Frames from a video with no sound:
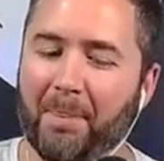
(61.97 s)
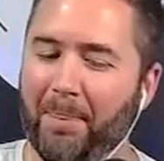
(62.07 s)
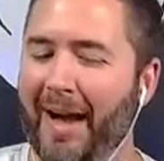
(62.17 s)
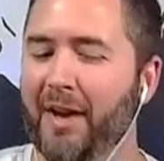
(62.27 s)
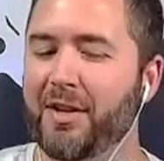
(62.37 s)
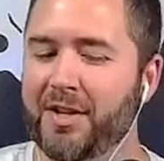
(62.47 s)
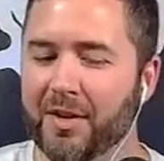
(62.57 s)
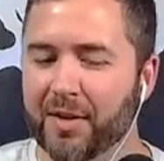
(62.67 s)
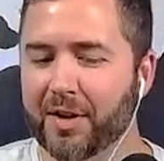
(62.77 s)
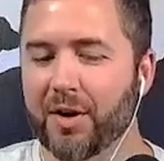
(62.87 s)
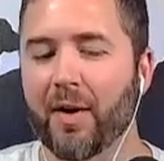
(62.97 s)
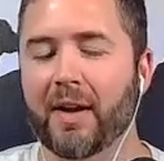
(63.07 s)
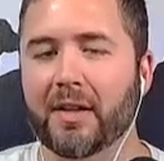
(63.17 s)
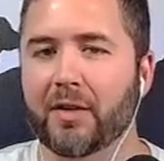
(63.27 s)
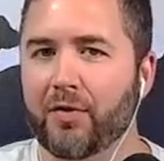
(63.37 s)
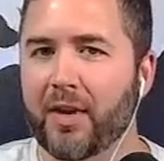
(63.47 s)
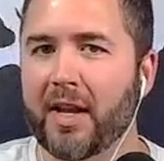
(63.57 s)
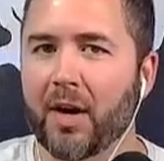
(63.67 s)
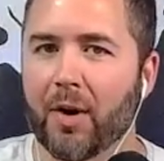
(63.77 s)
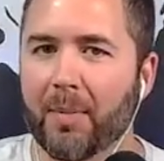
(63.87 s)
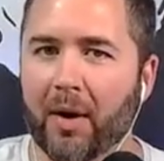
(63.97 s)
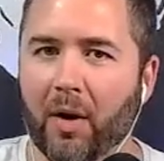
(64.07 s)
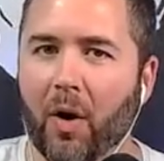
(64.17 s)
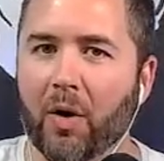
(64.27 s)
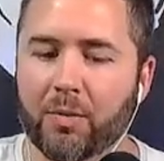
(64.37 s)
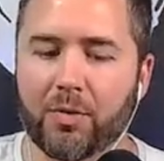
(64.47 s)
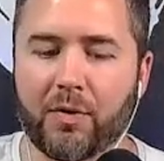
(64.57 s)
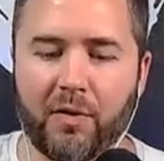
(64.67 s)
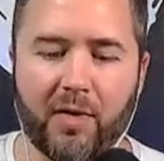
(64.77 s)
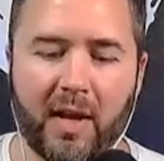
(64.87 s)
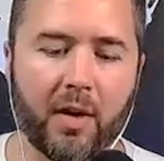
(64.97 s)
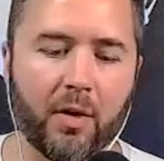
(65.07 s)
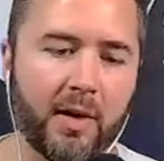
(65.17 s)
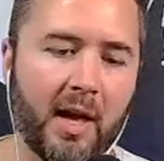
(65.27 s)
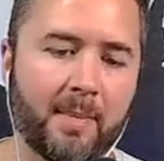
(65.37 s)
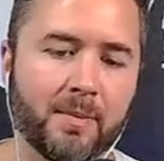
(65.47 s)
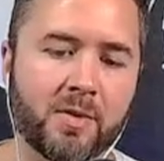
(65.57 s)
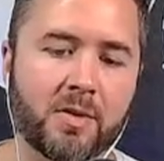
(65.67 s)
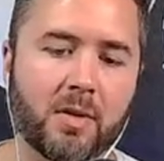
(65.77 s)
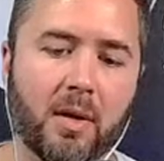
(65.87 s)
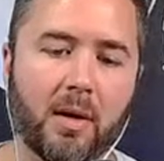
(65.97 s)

a year ago, I did a video about horror movie video games.